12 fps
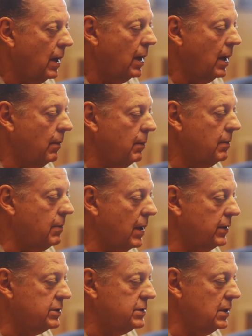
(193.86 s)
and
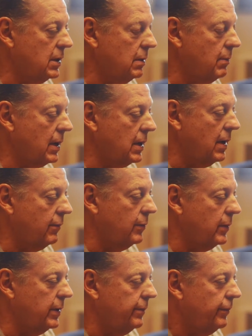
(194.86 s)
by the city and by
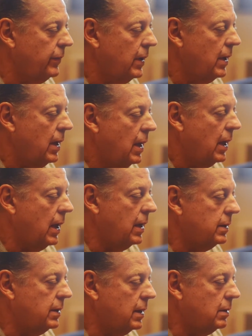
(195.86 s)
government.
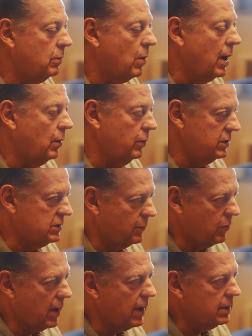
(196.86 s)
And then why are we
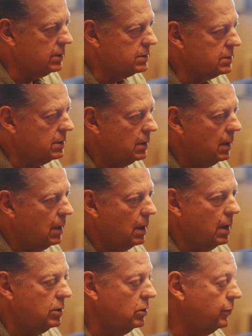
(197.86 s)
surprised?
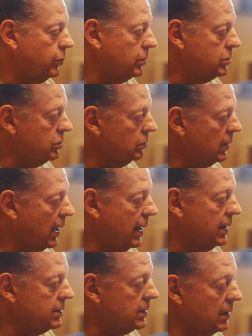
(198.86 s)
You put 2
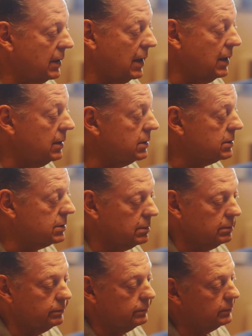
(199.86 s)
lions in a cage,
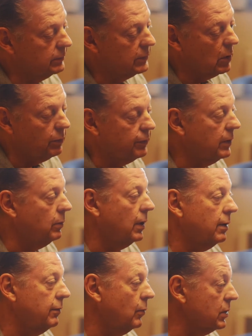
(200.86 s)
don't feed
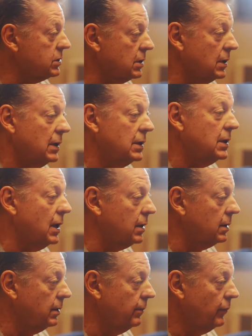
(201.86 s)
one of them, one's going to eat the
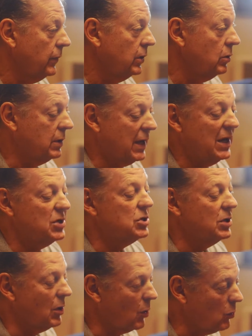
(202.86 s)
other. You cage
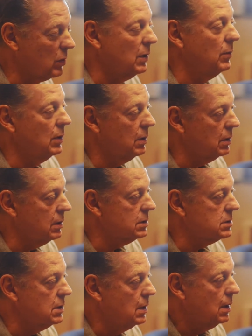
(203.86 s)
in whole
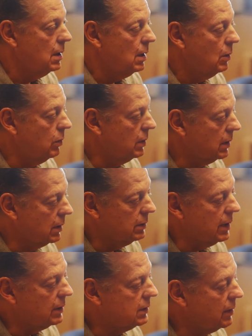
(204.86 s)
communities with
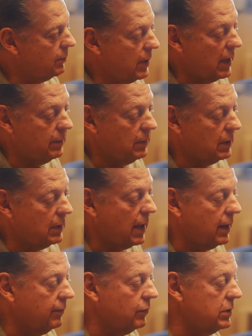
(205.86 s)
neglect and abandonment and
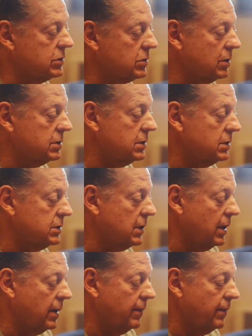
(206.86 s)
lack of resources.